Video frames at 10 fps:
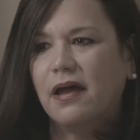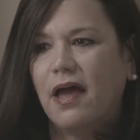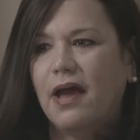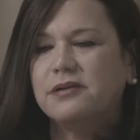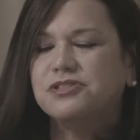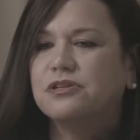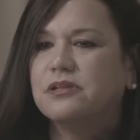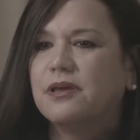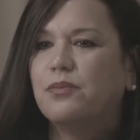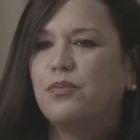
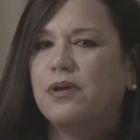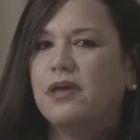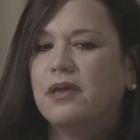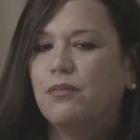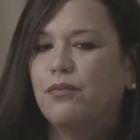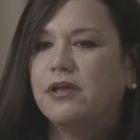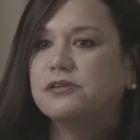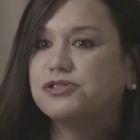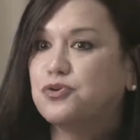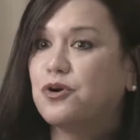Actually, we
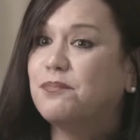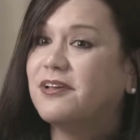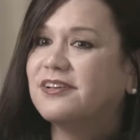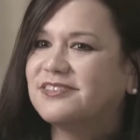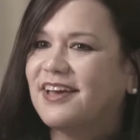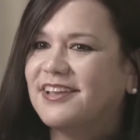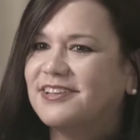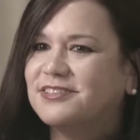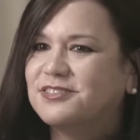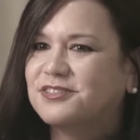reassure them, because that
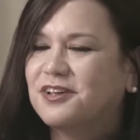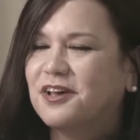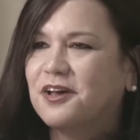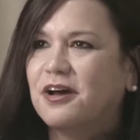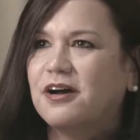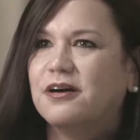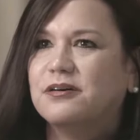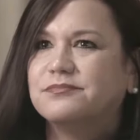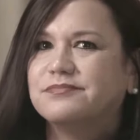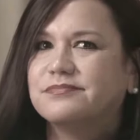is
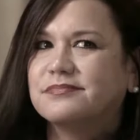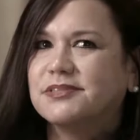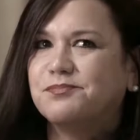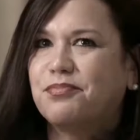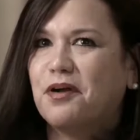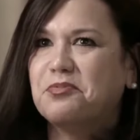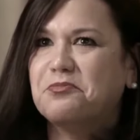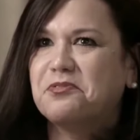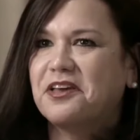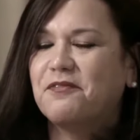
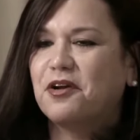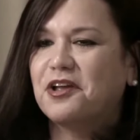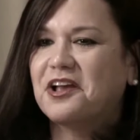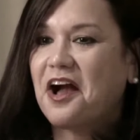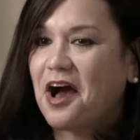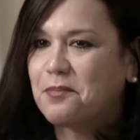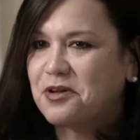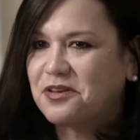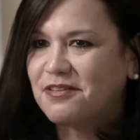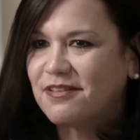probably a very
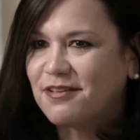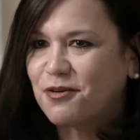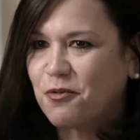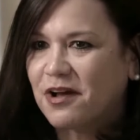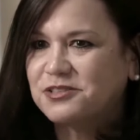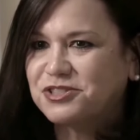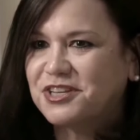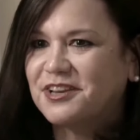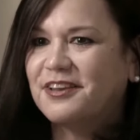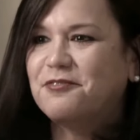common
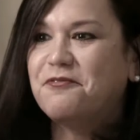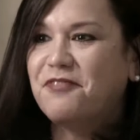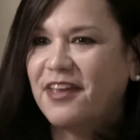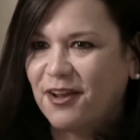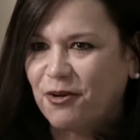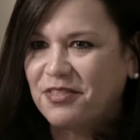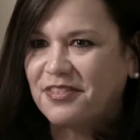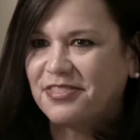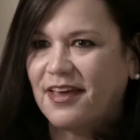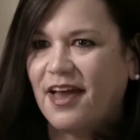question and fear
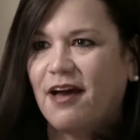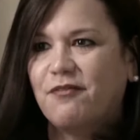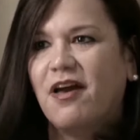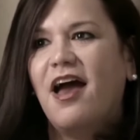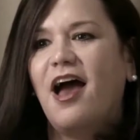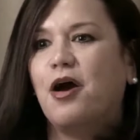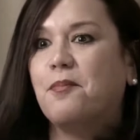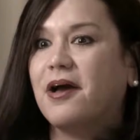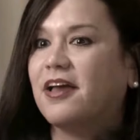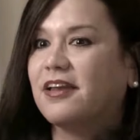that they have. How
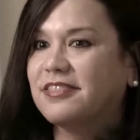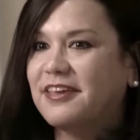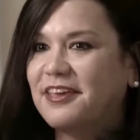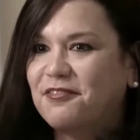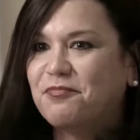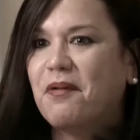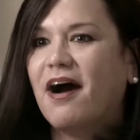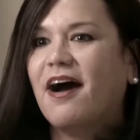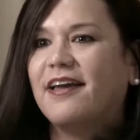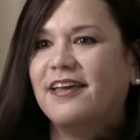am I going to leave
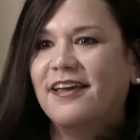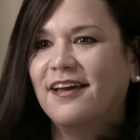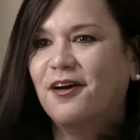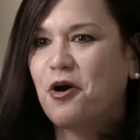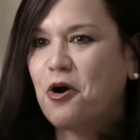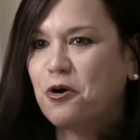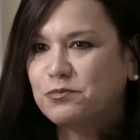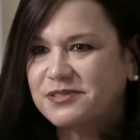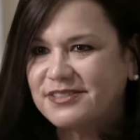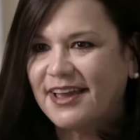my
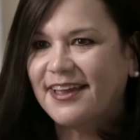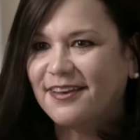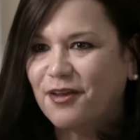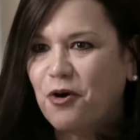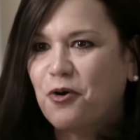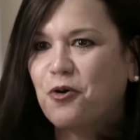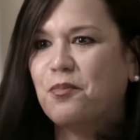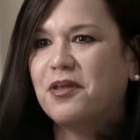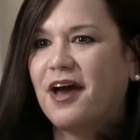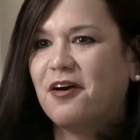home state and
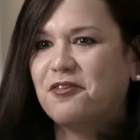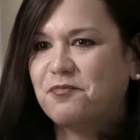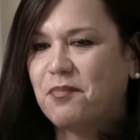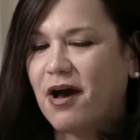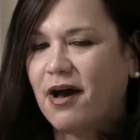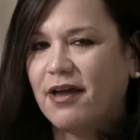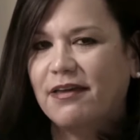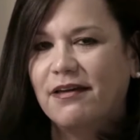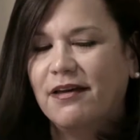home and out of my